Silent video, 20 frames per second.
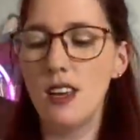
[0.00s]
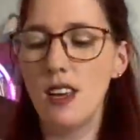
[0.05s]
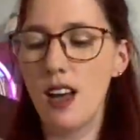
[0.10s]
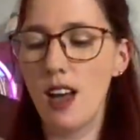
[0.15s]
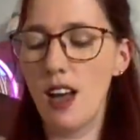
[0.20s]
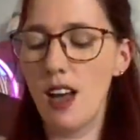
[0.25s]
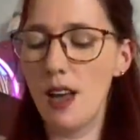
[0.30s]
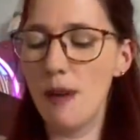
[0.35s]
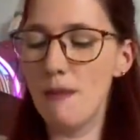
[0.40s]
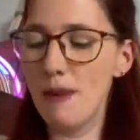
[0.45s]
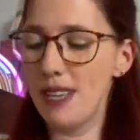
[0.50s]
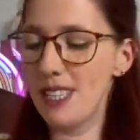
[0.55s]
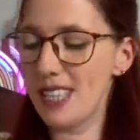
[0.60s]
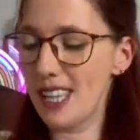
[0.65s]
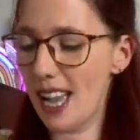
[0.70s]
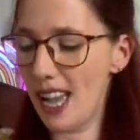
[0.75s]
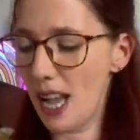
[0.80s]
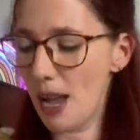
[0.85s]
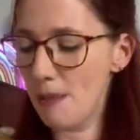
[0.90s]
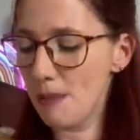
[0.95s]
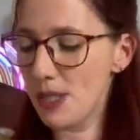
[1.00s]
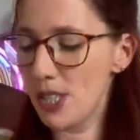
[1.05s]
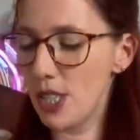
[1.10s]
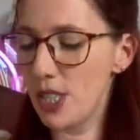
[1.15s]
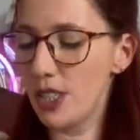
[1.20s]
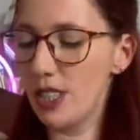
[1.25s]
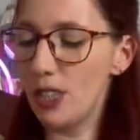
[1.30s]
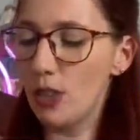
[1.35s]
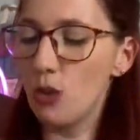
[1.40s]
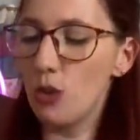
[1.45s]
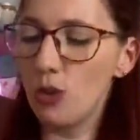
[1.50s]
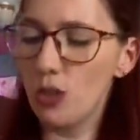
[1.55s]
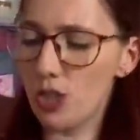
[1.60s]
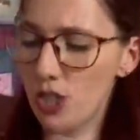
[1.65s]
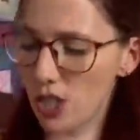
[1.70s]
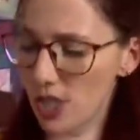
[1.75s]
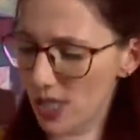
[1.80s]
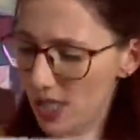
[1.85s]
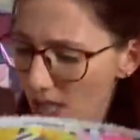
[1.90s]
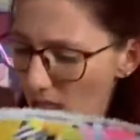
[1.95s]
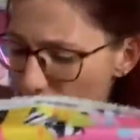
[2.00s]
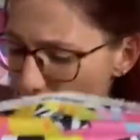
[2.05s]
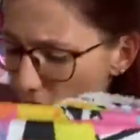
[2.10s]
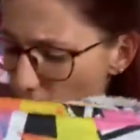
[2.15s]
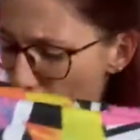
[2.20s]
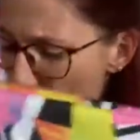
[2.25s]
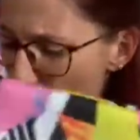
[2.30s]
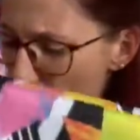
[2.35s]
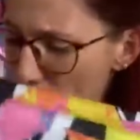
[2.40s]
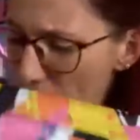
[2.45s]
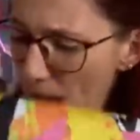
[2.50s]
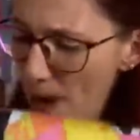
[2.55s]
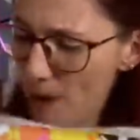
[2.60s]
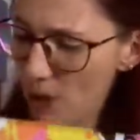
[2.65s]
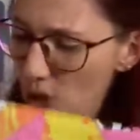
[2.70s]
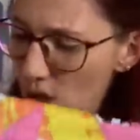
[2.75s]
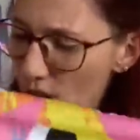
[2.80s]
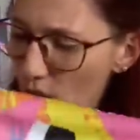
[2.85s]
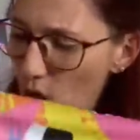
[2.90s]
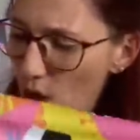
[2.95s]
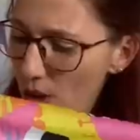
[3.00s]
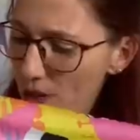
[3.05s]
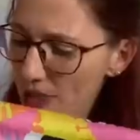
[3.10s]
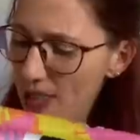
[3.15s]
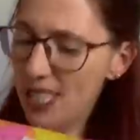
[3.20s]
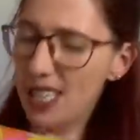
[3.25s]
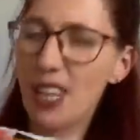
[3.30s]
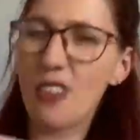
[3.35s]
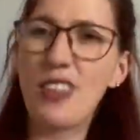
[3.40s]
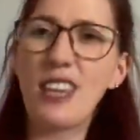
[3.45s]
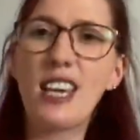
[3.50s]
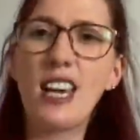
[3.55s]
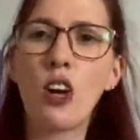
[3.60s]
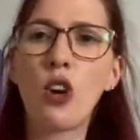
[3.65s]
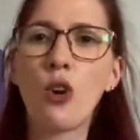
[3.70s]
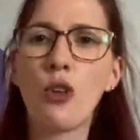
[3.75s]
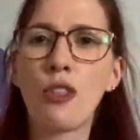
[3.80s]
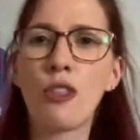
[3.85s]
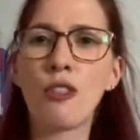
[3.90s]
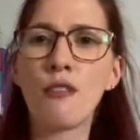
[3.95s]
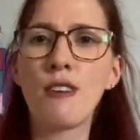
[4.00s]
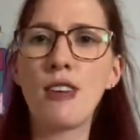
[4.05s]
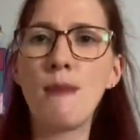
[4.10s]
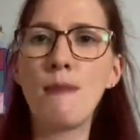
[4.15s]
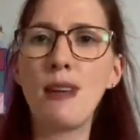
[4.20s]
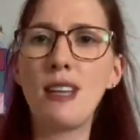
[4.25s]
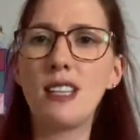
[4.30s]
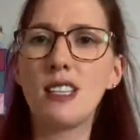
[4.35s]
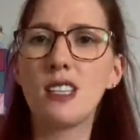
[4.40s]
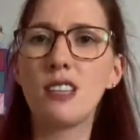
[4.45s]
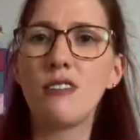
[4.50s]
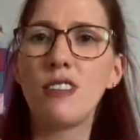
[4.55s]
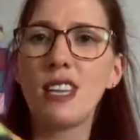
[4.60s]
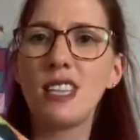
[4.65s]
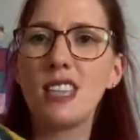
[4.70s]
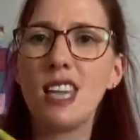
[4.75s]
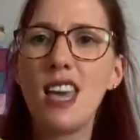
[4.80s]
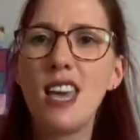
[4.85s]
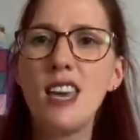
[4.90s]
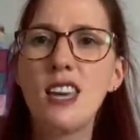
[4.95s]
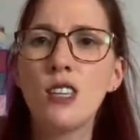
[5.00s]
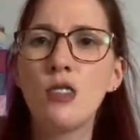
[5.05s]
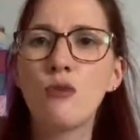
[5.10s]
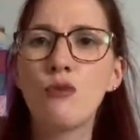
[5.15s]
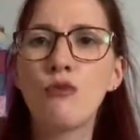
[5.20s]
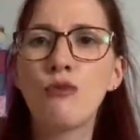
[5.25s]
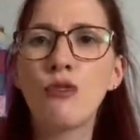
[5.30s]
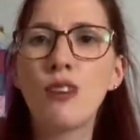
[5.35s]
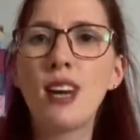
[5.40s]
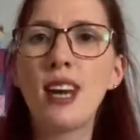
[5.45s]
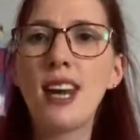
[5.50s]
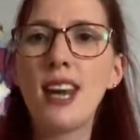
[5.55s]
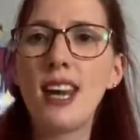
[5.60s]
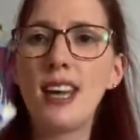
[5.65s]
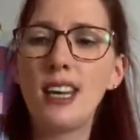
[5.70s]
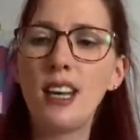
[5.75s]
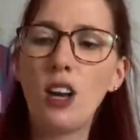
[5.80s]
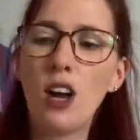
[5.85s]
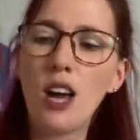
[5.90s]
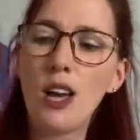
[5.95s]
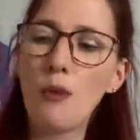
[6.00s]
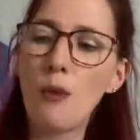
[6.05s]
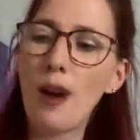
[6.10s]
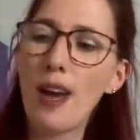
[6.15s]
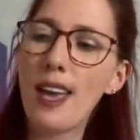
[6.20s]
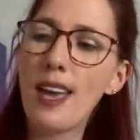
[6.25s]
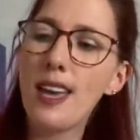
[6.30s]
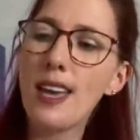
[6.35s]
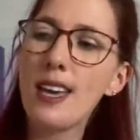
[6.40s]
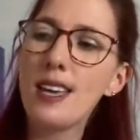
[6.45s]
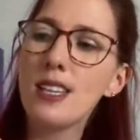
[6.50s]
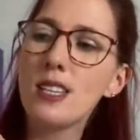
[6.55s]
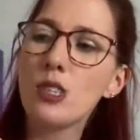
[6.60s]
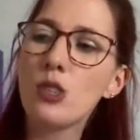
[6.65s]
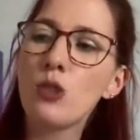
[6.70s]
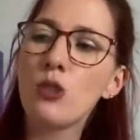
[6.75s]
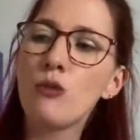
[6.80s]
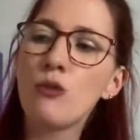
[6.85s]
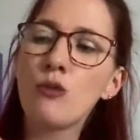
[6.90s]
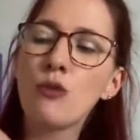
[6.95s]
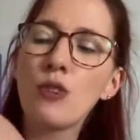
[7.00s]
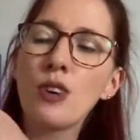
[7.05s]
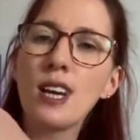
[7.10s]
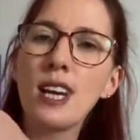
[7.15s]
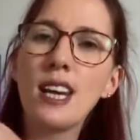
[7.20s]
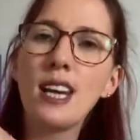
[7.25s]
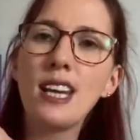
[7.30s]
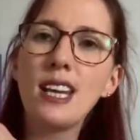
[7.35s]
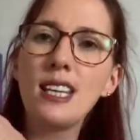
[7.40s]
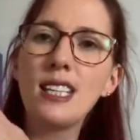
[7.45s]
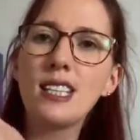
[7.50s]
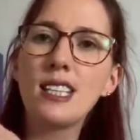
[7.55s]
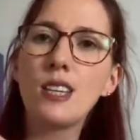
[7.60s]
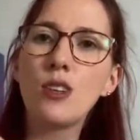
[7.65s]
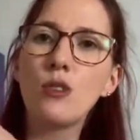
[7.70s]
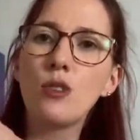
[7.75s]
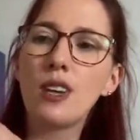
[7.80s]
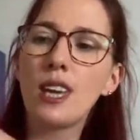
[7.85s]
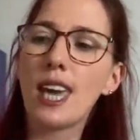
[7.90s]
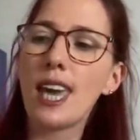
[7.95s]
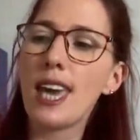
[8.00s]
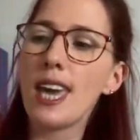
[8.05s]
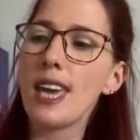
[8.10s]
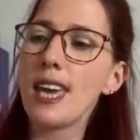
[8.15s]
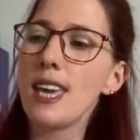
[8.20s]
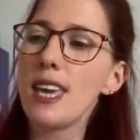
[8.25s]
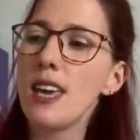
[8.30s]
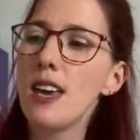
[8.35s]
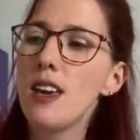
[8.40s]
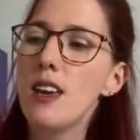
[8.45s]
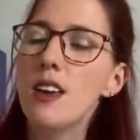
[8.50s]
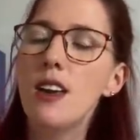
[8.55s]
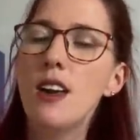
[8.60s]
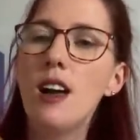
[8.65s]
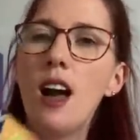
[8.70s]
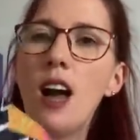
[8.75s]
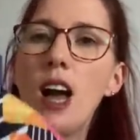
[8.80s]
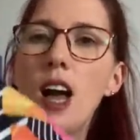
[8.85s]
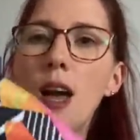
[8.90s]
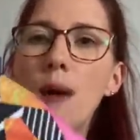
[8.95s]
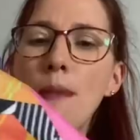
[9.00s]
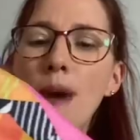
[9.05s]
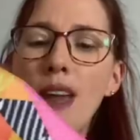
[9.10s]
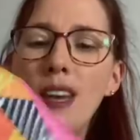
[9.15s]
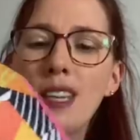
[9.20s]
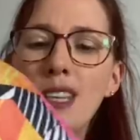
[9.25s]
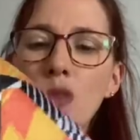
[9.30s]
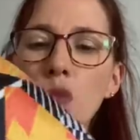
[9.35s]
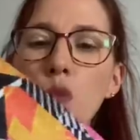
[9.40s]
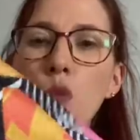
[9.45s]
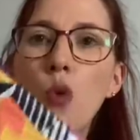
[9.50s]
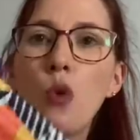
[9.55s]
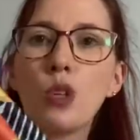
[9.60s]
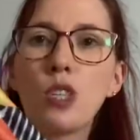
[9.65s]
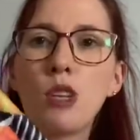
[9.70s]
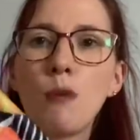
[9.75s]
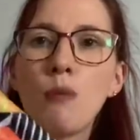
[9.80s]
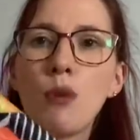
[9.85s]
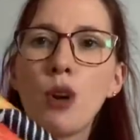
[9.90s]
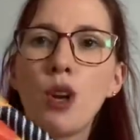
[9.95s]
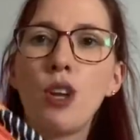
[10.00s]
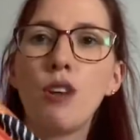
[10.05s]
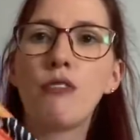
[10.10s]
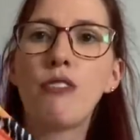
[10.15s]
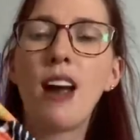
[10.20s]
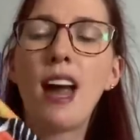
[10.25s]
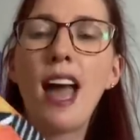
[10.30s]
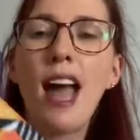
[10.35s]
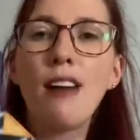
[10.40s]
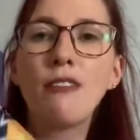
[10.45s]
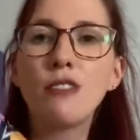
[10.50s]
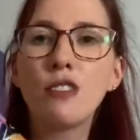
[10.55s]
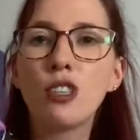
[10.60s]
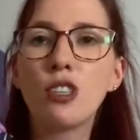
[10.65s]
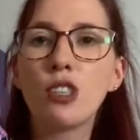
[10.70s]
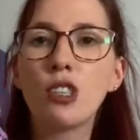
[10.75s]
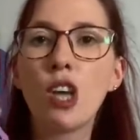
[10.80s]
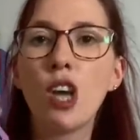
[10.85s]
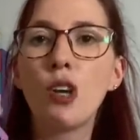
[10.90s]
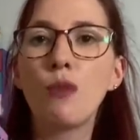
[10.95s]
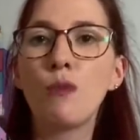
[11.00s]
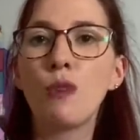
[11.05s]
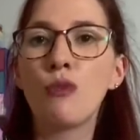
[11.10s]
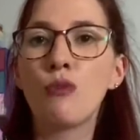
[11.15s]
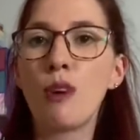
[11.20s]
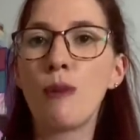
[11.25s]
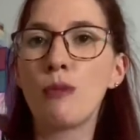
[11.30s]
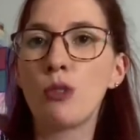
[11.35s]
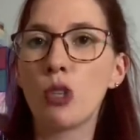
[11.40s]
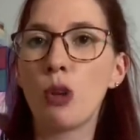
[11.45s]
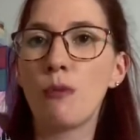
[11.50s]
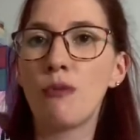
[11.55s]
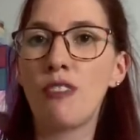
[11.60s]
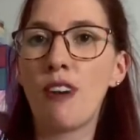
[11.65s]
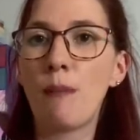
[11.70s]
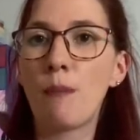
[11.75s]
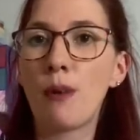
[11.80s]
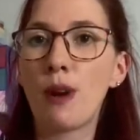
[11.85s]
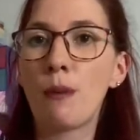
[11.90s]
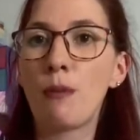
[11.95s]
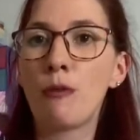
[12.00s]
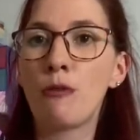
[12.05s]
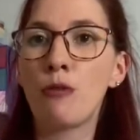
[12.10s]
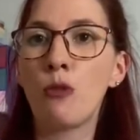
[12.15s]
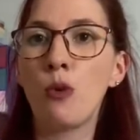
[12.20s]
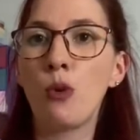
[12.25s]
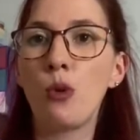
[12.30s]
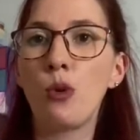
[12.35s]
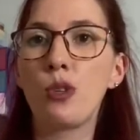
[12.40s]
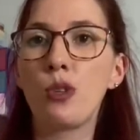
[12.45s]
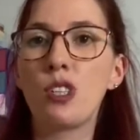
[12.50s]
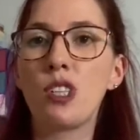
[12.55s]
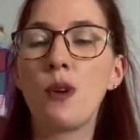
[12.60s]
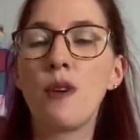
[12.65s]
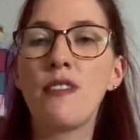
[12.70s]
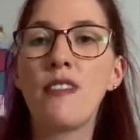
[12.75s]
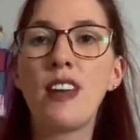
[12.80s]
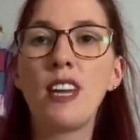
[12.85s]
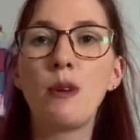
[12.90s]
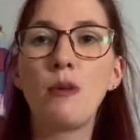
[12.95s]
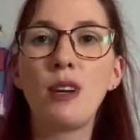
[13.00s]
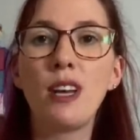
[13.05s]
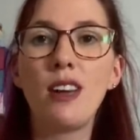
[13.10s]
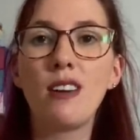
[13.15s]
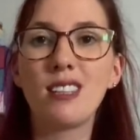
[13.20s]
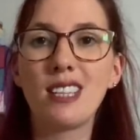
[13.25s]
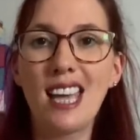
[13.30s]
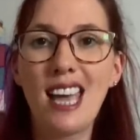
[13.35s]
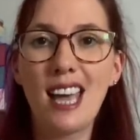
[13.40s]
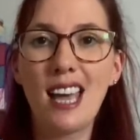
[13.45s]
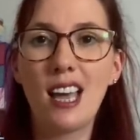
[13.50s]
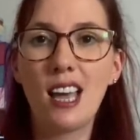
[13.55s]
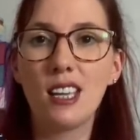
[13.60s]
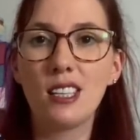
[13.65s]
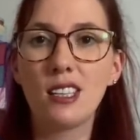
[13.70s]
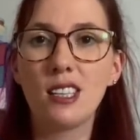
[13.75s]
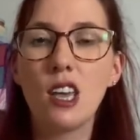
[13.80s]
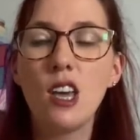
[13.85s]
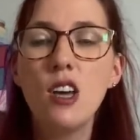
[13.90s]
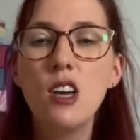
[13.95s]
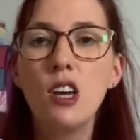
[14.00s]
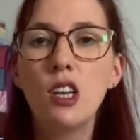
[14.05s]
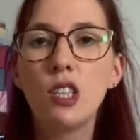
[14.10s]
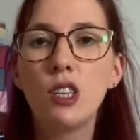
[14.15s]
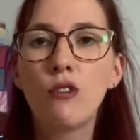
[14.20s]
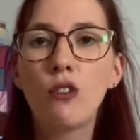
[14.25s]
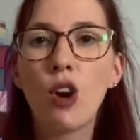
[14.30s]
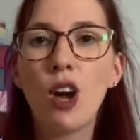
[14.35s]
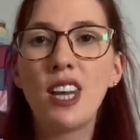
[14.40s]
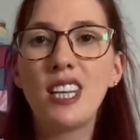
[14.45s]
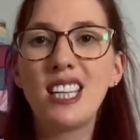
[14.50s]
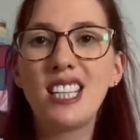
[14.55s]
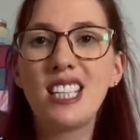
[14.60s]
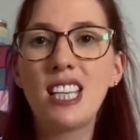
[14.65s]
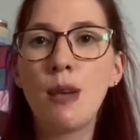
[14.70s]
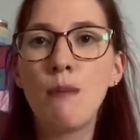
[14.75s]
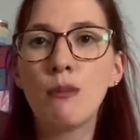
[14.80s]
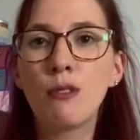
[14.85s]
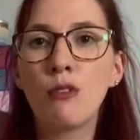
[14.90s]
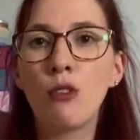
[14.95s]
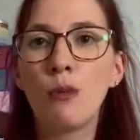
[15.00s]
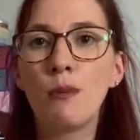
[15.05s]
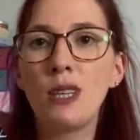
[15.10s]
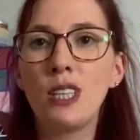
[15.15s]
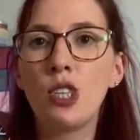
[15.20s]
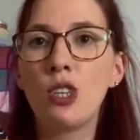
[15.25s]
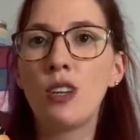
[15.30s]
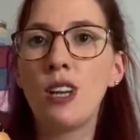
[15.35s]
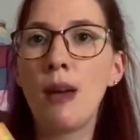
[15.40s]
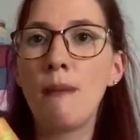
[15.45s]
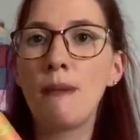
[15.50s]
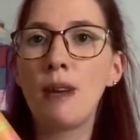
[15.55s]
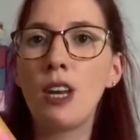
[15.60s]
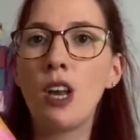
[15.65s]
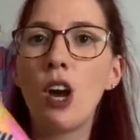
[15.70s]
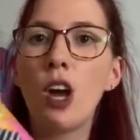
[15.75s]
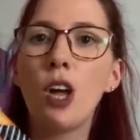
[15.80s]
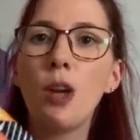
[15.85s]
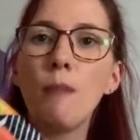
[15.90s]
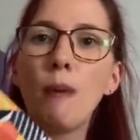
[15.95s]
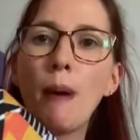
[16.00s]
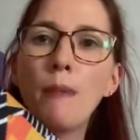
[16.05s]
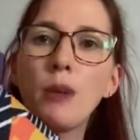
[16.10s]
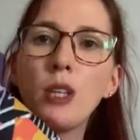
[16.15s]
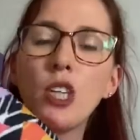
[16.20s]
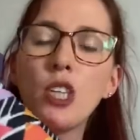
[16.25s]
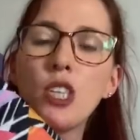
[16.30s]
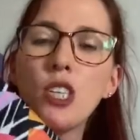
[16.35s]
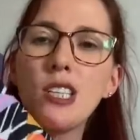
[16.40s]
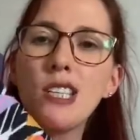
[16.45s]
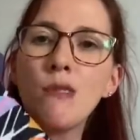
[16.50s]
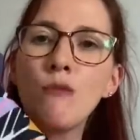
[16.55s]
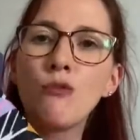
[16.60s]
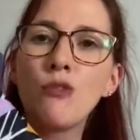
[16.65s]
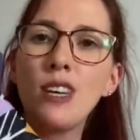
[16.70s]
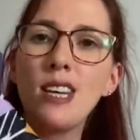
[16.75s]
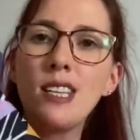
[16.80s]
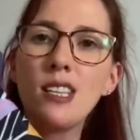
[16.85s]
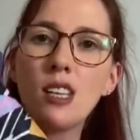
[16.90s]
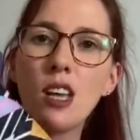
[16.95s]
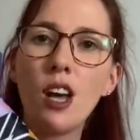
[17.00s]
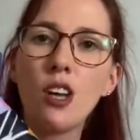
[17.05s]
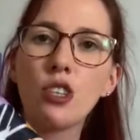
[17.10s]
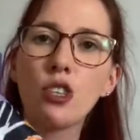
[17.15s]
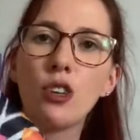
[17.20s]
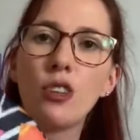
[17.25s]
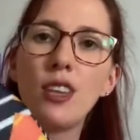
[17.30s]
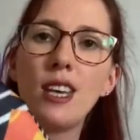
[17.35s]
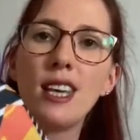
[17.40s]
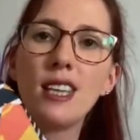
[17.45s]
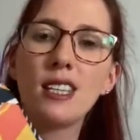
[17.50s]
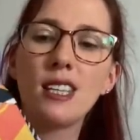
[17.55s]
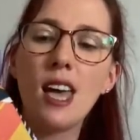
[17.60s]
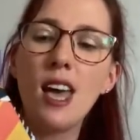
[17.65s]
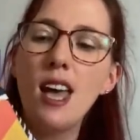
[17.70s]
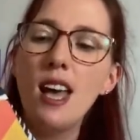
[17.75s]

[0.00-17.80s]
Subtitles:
It's absolutely gorgeous. I can't remember how much I got of this. I think I've got 3 meters of this. It's really lightweight. It's sort of really silky. And it's waterproof. I haven't sewn with ripstop fabric before, so if anyone else has and you've got any tips for me, do let me know. But I'm going to do some research on this.